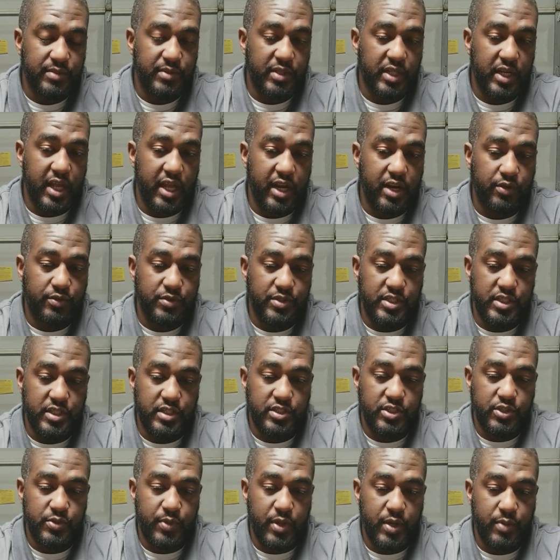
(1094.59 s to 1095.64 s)
That's something I
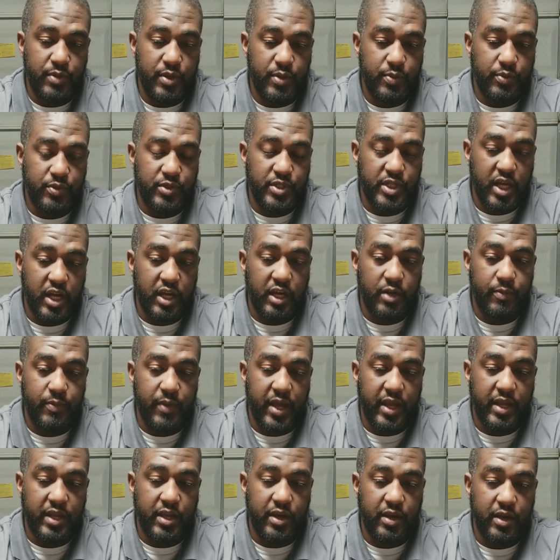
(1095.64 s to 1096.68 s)
don't see too many people
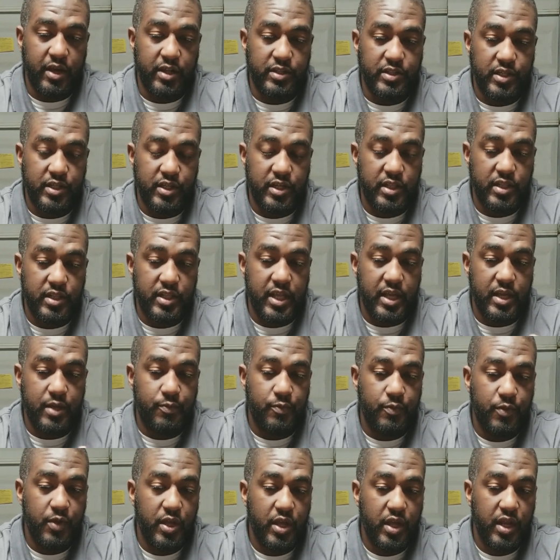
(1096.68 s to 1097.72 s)
talk about here, and it's a
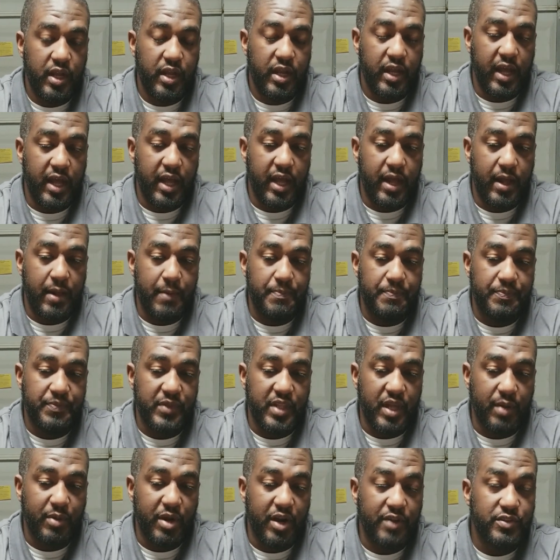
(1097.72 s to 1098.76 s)
good thing.
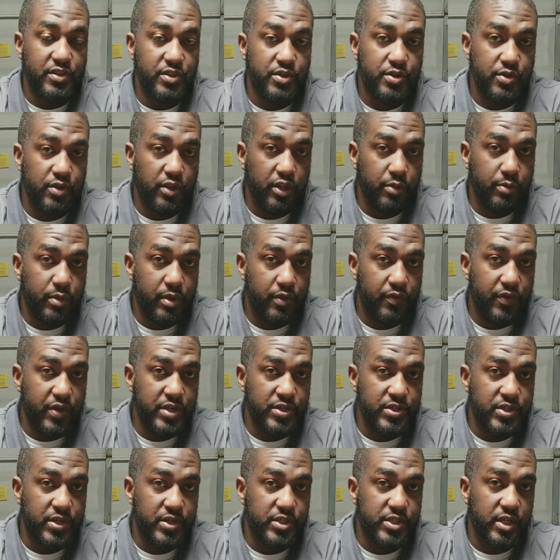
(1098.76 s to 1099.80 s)
I'm going to have to do a little
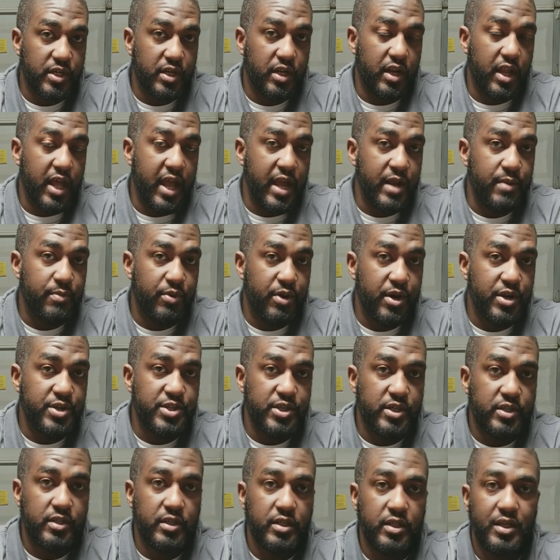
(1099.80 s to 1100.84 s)
bit of research on the
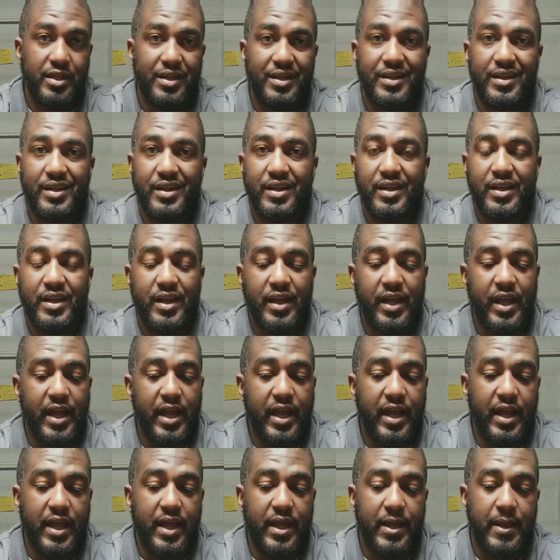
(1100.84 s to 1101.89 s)
line pressure.
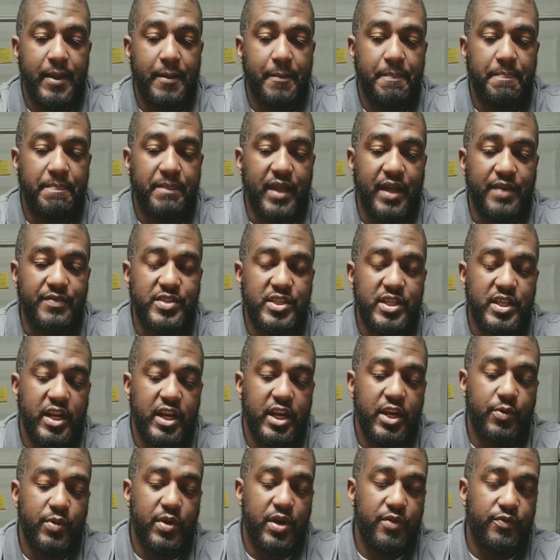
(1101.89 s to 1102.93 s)

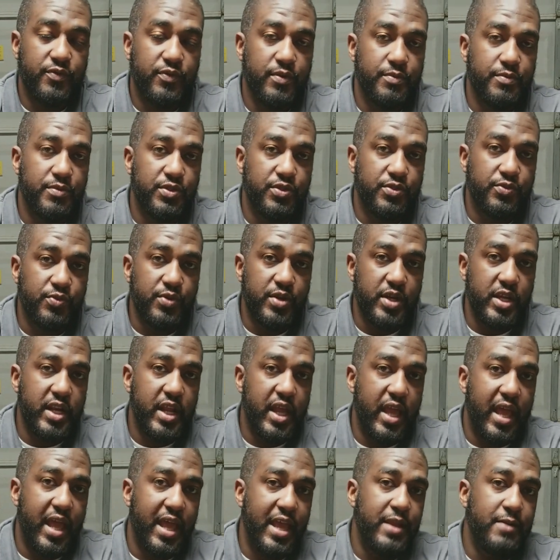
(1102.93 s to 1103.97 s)
I've seen anywhere from
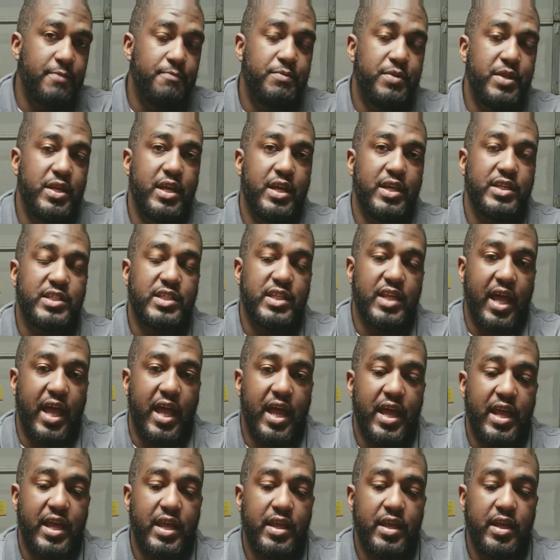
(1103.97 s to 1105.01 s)
3 to
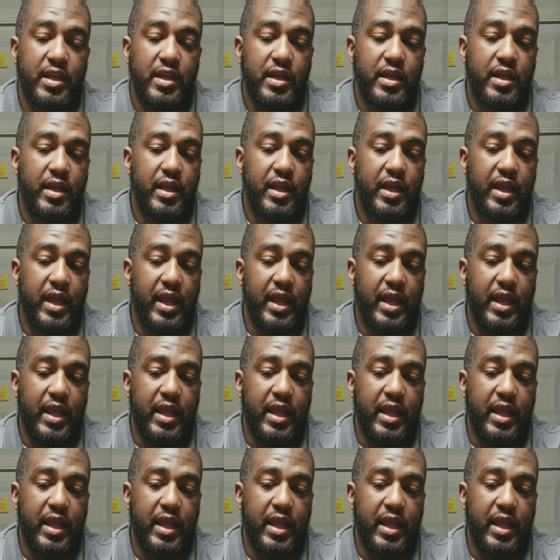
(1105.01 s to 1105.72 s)
8 psi,